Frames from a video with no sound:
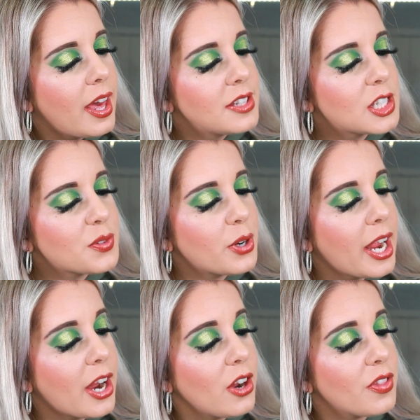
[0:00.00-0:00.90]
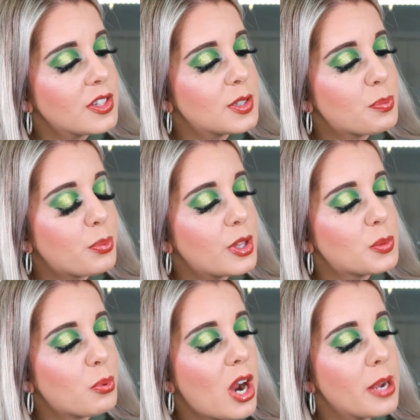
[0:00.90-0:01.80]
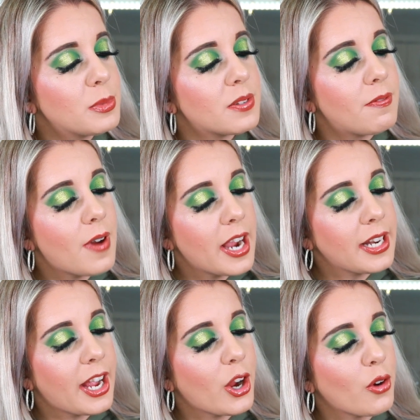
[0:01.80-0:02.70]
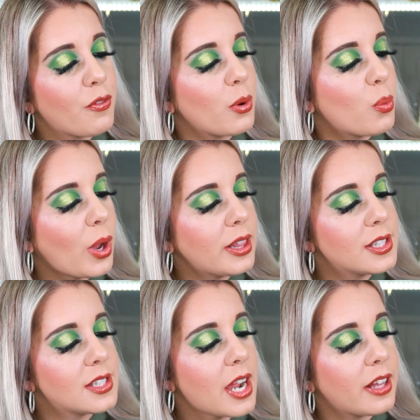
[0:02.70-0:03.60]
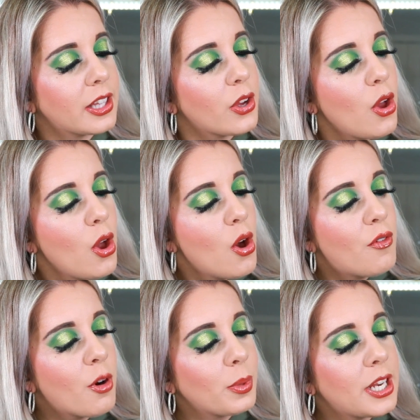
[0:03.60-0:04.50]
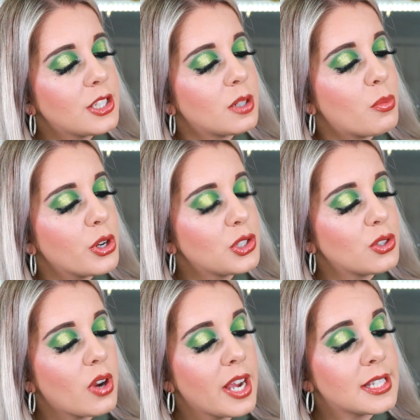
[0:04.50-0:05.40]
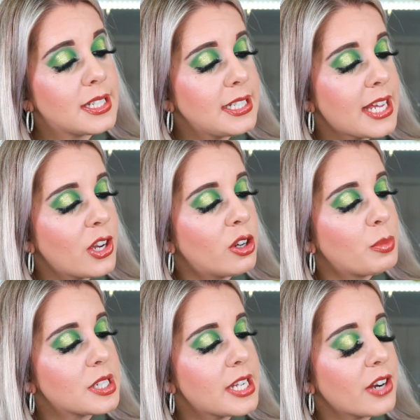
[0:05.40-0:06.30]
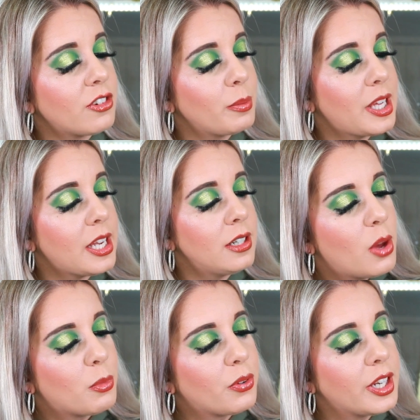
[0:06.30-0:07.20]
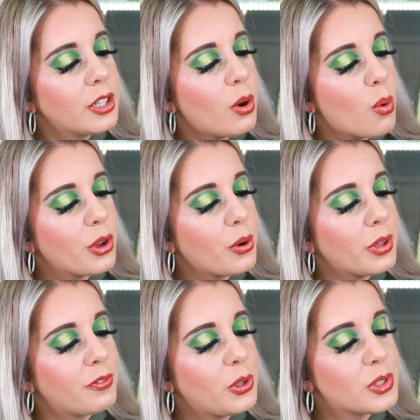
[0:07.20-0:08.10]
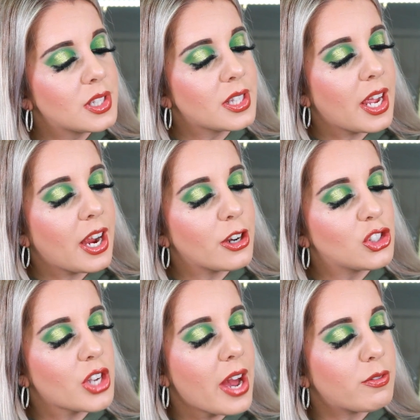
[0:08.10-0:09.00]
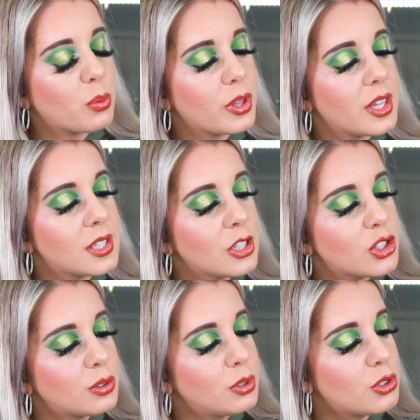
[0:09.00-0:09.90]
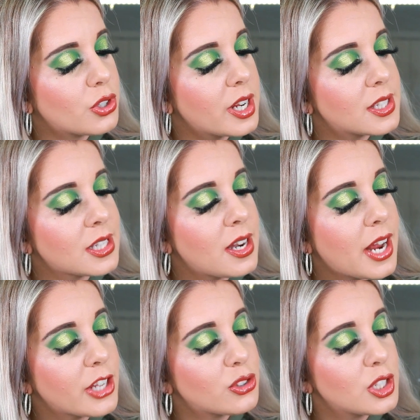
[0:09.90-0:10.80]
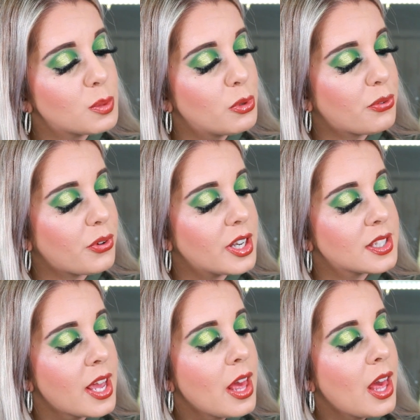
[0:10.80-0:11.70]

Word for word: This is for hair. This primes fine hair for weightless styling, formulated to moisturize, detangle, and protect from heat. Moringa oil infuses the hair shaft with essential nutrients that naturally smooth frizz